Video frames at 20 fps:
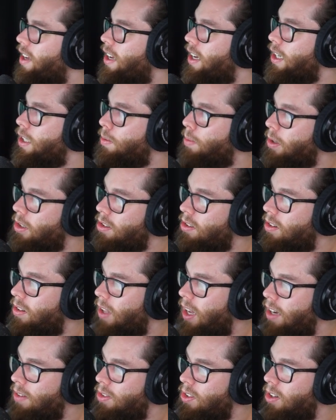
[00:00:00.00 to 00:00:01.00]
his personal
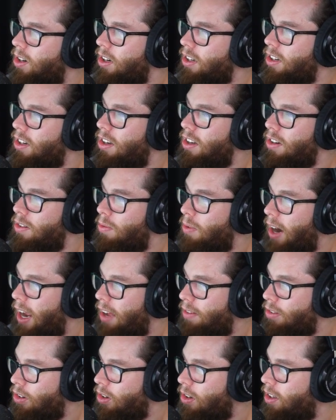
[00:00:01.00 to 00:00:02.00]
life started to
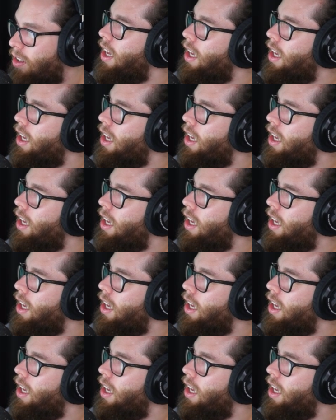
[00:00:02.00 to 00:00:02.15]
unravel.